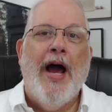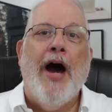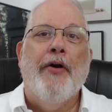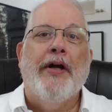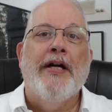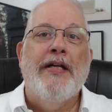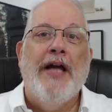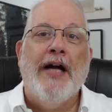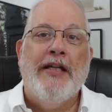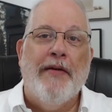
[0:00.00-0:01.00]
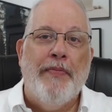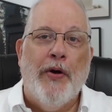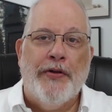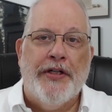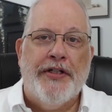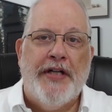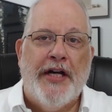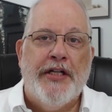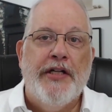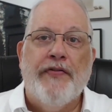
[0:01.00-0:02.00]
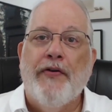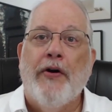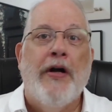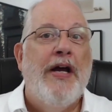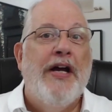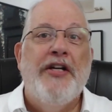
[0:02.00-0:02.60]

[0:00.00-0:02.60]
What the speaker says: how to conduct hypnosis sessions for